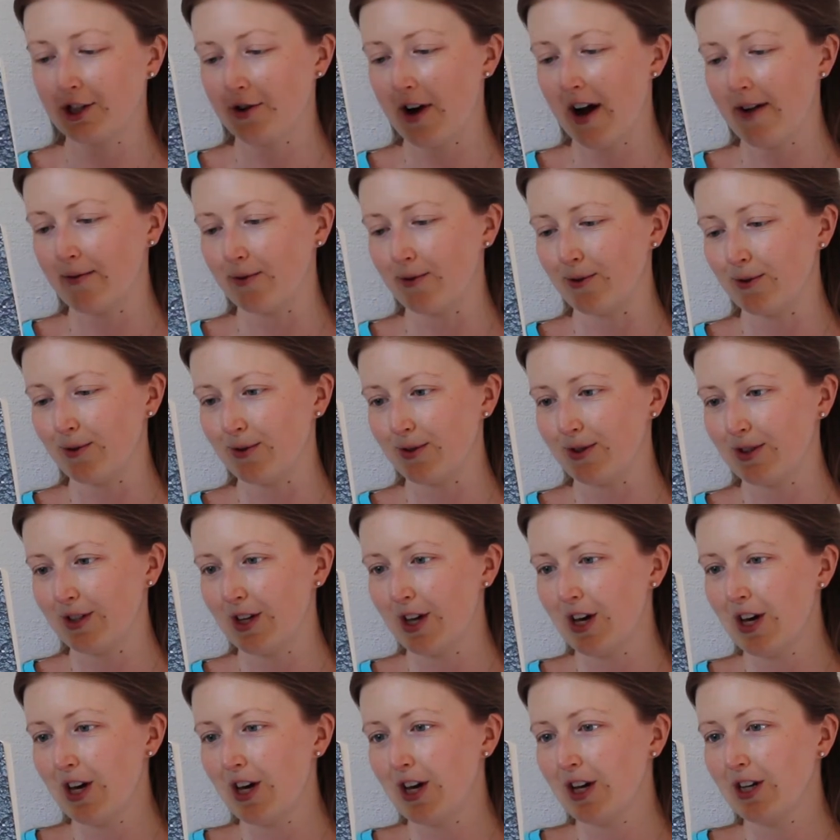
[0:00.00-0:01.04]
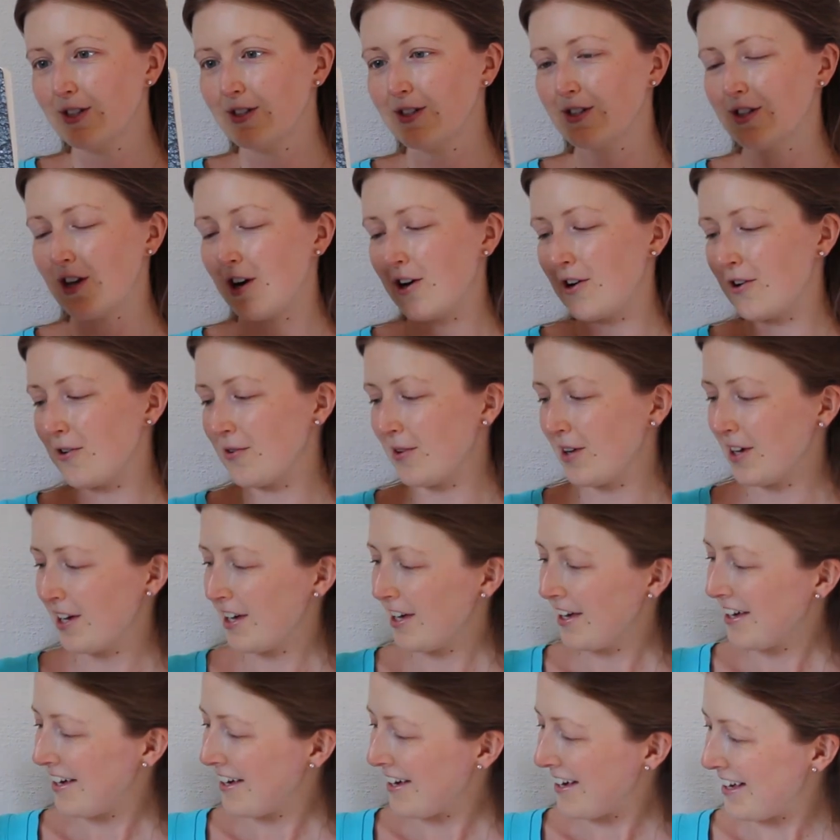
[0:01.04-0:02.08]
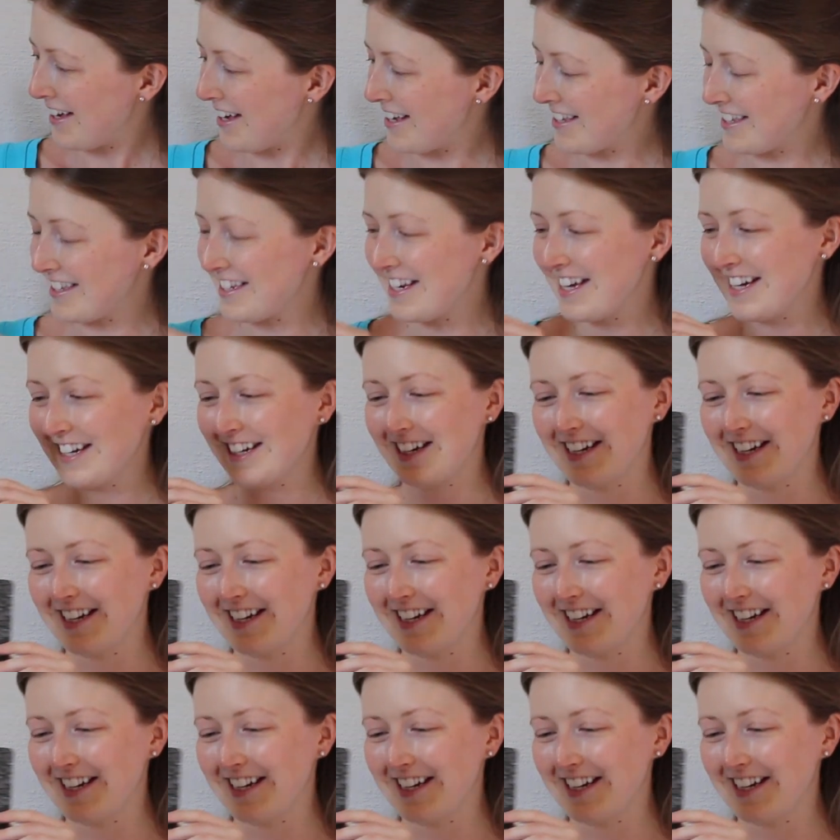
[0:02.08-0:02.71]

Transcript: travels. So, isn't it